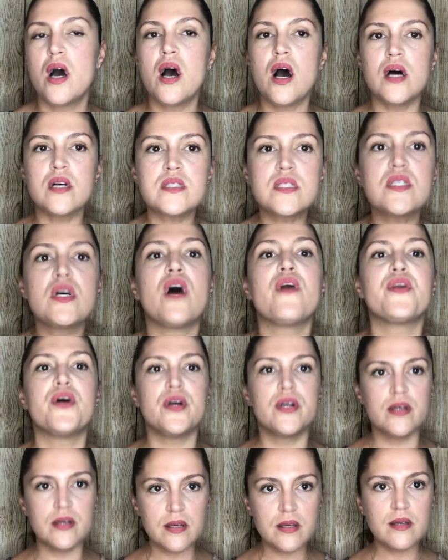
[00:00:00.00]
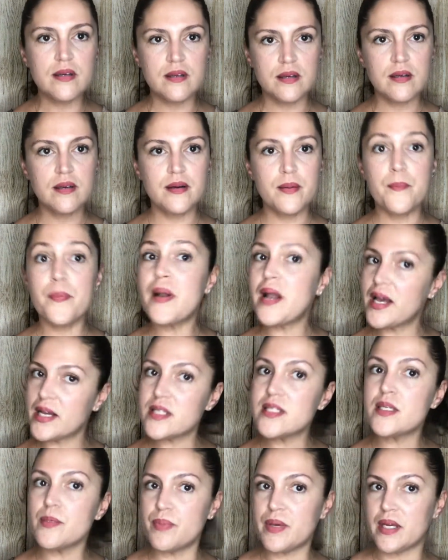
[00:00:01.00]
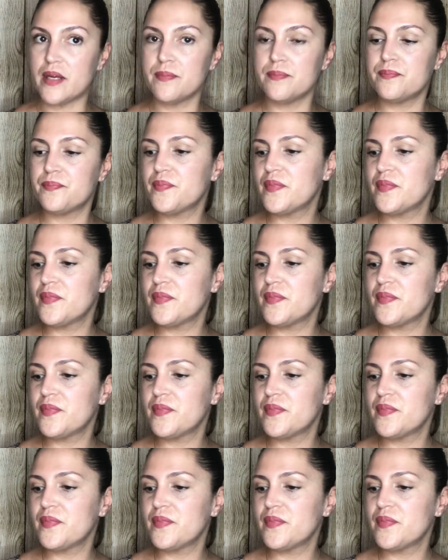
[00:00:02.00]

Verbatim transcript: a southern place to be